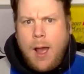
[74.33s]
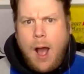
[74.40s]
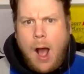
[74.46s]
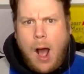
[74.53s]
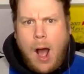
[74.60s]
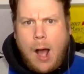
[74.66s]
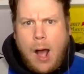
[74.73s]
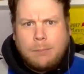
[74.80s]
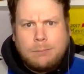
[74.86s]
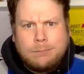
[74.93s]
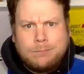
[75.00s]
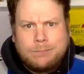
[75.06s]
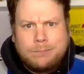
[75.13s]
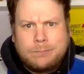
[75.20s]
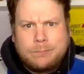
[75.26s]

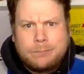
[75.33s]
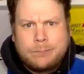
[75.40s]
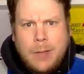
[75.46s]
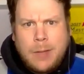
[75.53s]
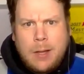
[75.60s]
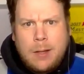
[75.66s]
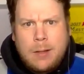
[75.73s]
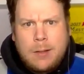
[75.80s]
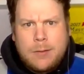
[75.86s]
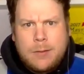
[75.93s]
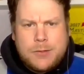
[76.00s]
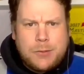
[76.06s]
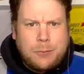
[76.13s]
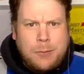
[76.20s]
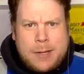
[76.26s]
Um,
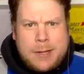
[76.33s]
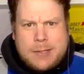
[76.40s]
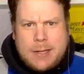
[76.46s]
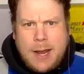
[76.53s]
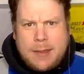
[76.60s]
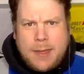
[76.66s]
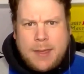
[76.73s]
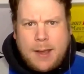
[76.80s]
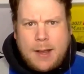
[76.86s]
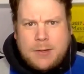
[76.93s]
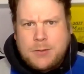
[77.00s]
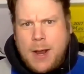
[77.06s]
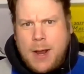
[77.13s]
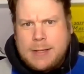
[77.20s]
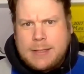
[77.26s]
there's a reason I think I
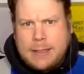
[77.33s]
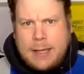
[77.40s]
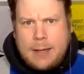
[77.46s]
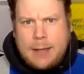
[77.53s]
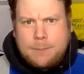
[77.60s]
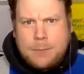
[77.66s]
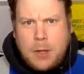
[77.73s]
tried to keep